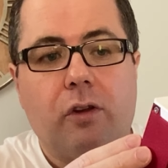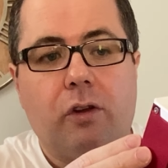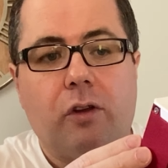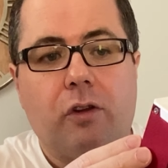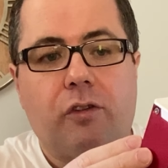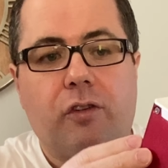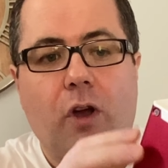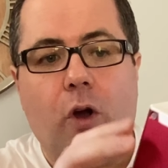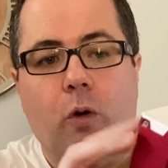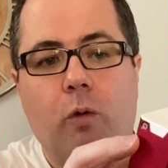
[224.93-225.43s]

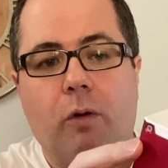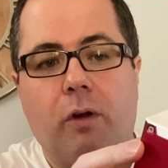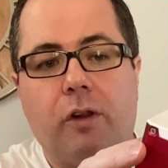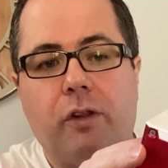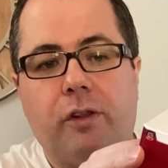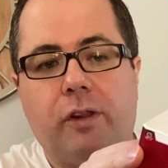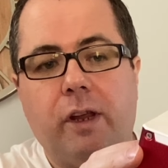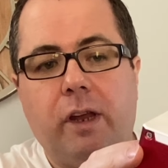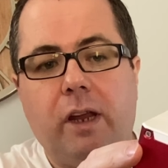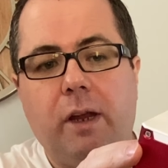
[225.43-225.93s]
So
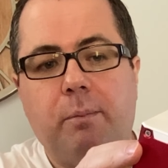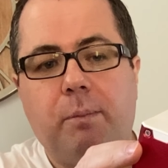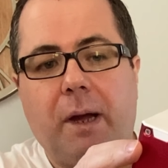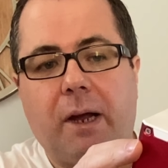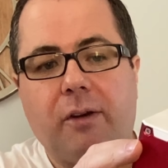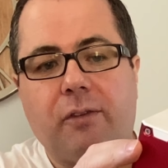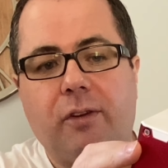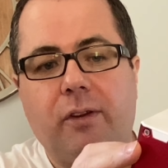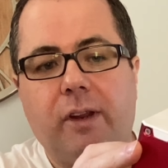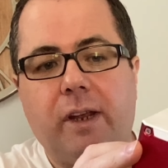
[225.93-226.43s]
the
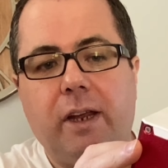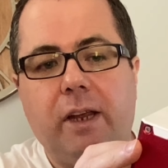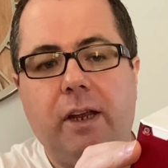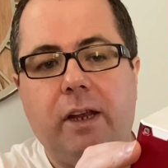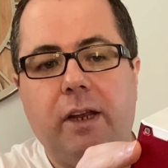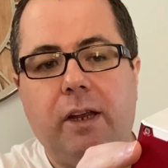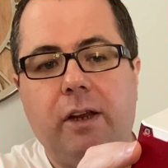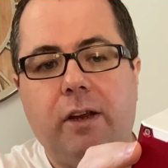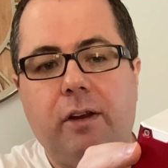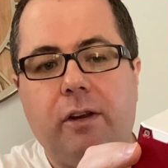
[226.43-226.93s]
back to
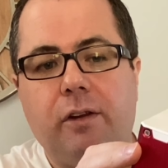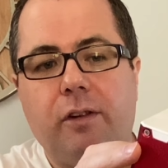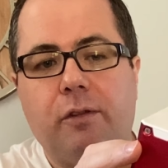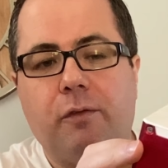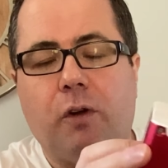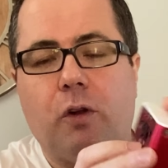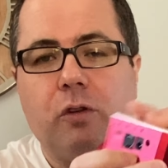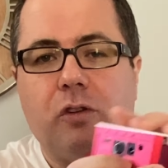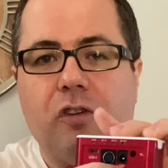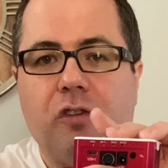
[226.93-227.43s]
the,
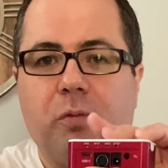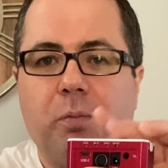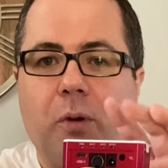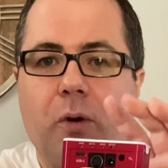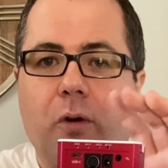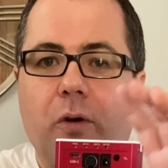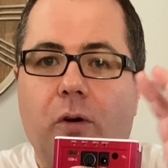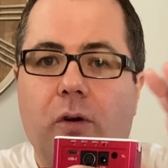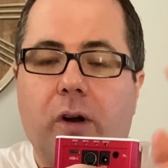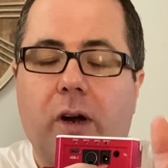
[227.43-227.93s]
the voltage
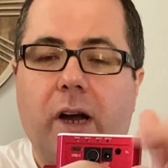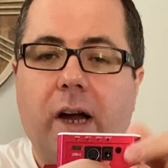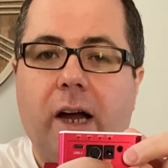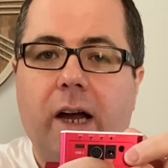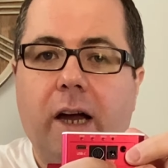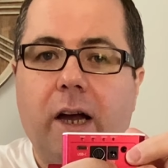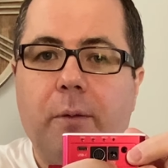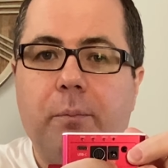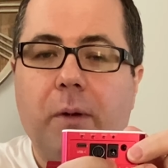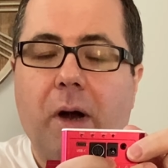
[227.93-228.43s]
port,
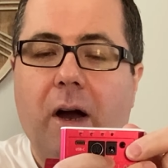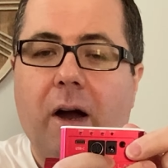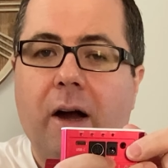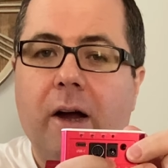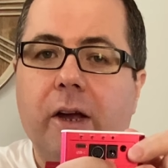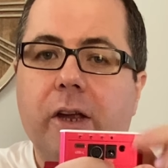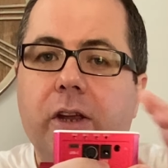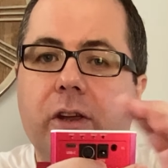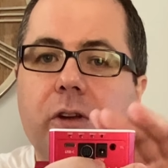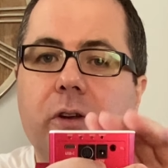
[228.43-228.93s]
um,
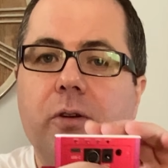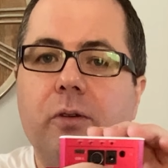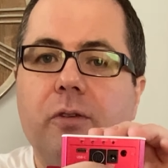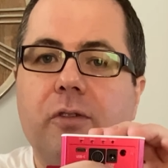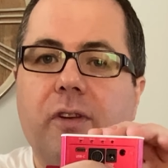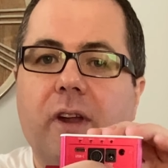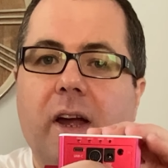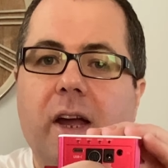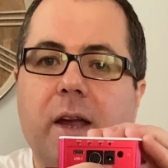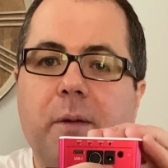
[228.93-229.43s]
I
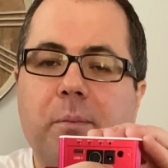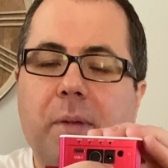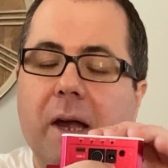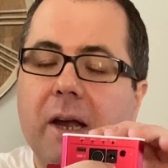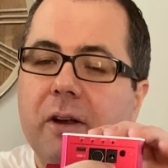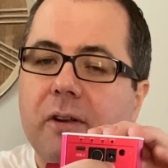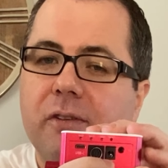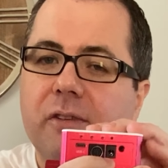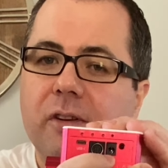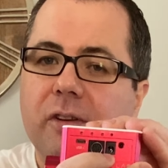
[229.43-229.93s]
use a
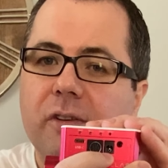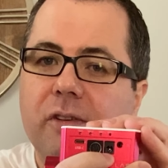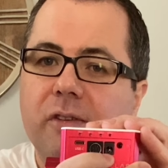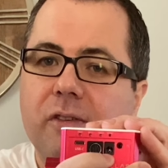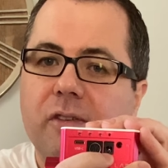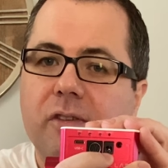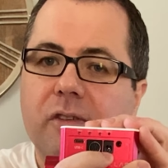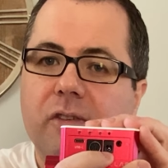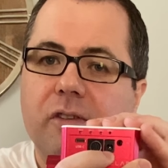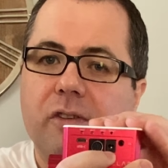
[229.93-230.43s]

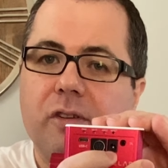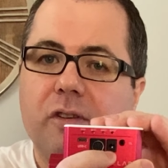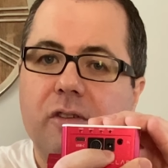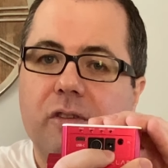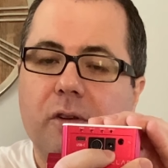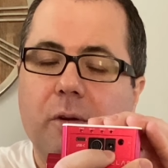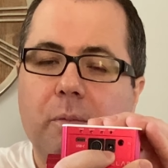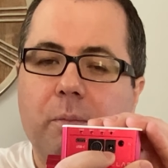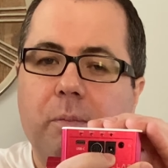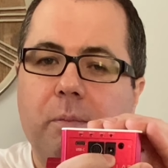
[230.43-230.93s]

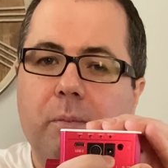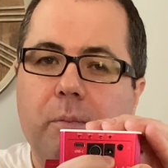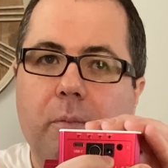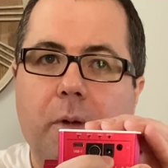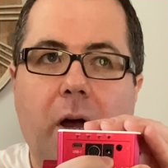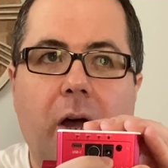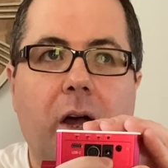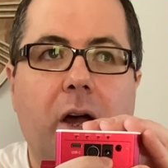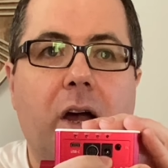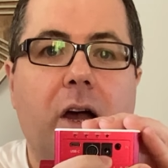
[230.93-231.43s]
Pegasus
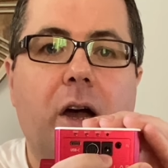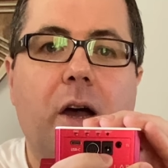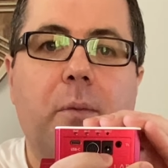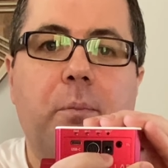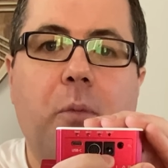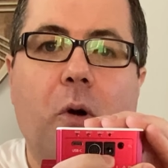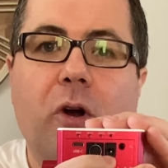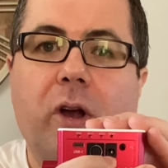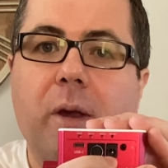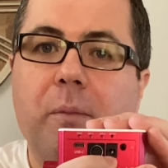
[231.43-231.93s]
uh,
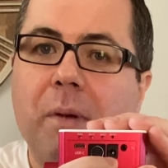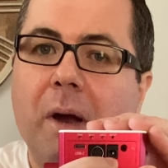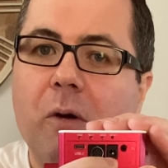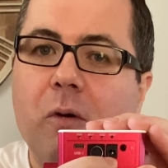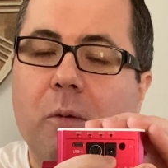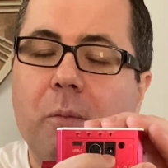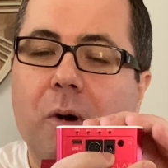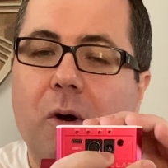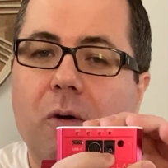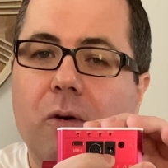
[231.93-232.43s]
pocket
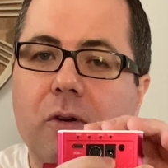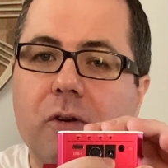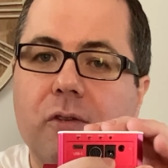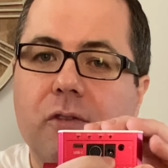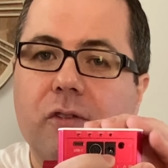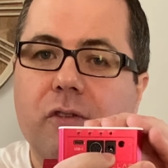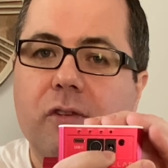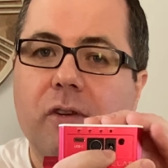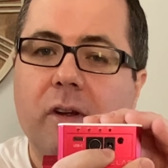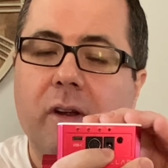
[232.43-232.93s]
power
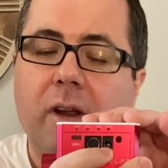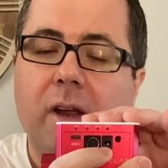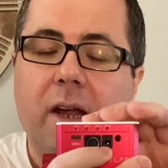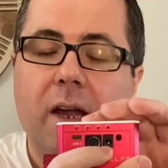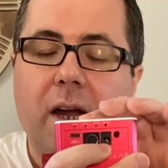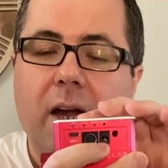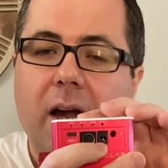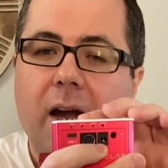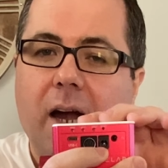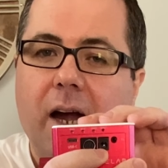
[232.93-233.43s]
box
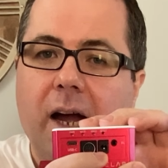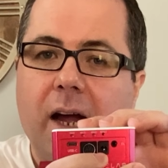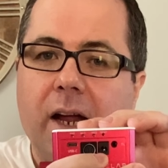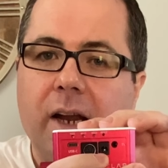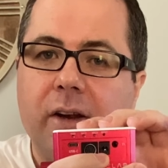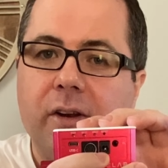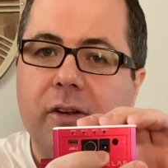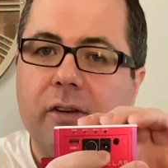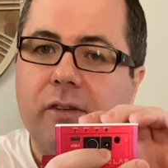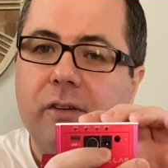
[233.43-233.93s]

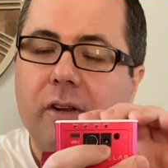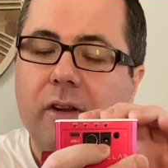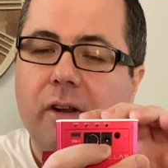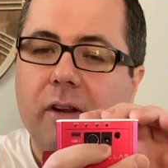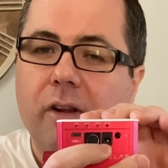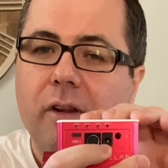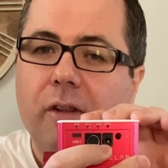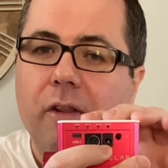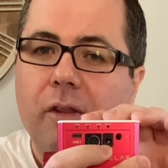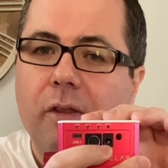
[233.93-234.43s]
and
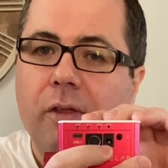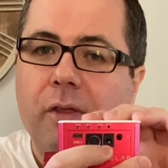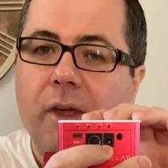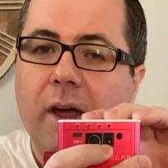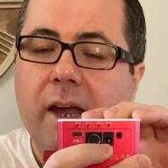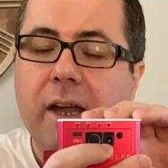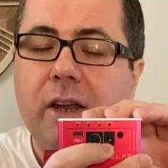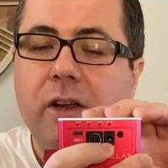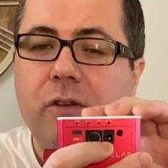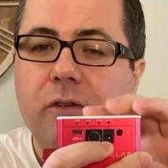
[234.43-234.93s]

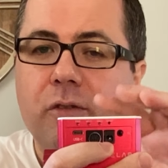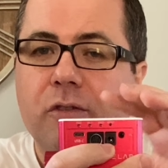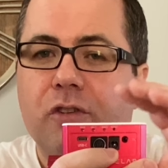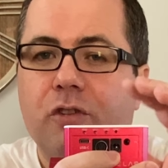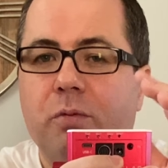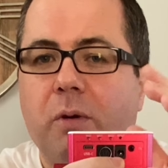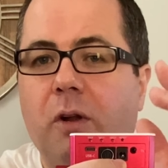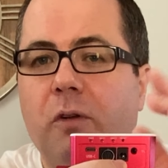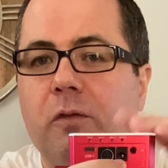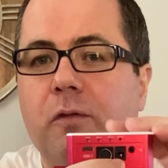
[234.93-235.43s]
they use
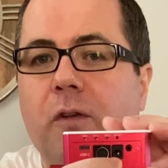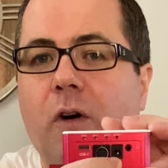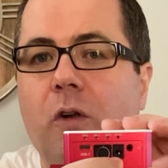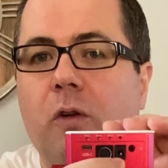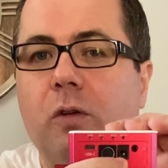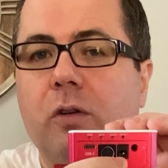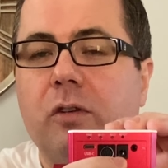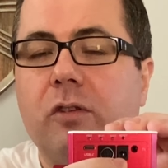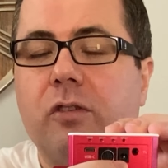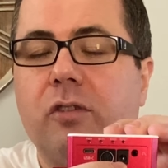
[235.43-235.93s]
12
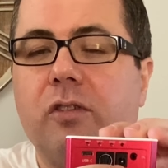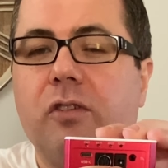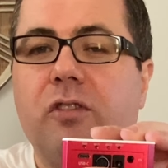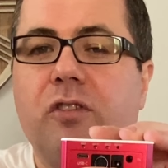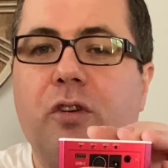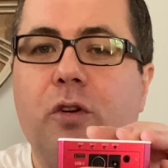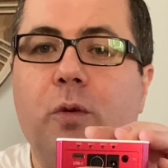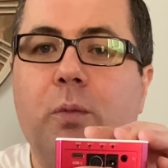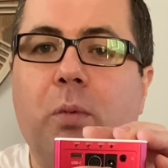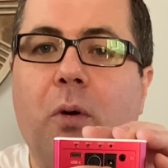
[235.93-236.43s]
volt
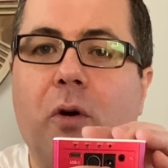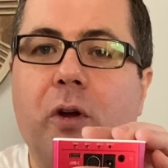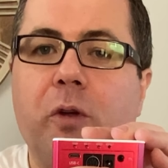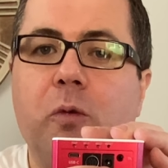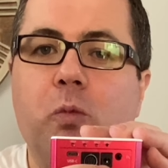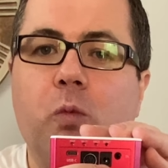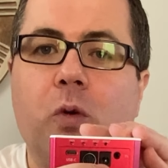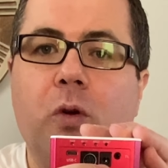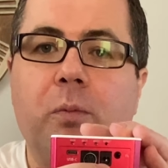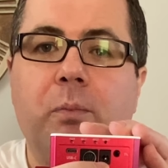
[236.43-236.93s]

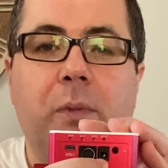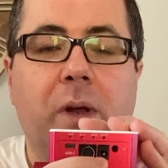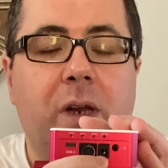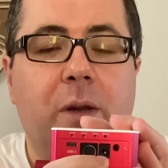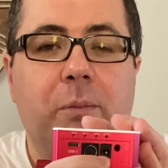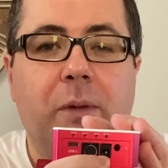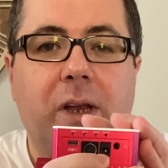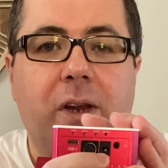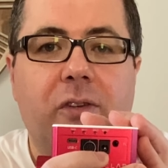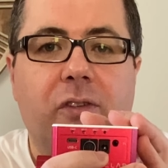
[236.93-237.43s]
2.1
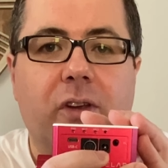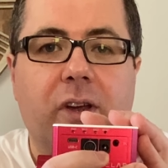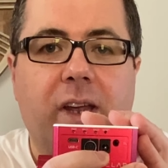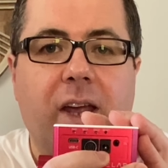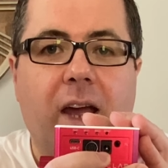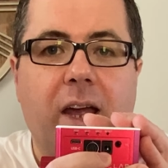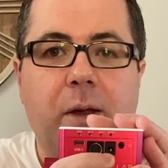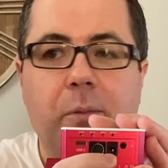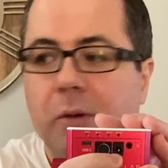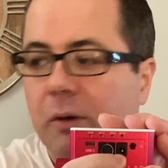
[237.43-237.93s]
millimeter
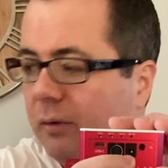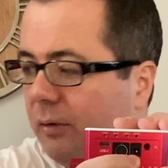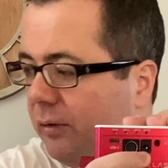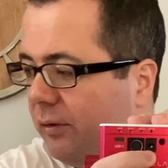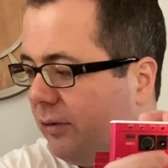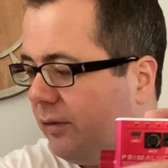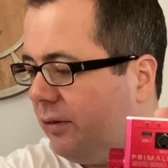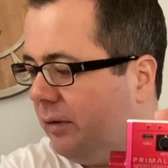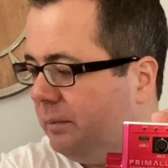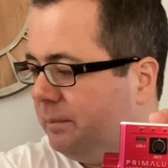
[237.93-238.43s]

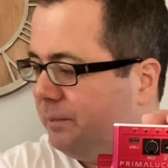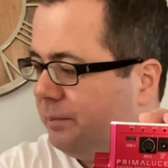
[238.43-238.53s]
cables.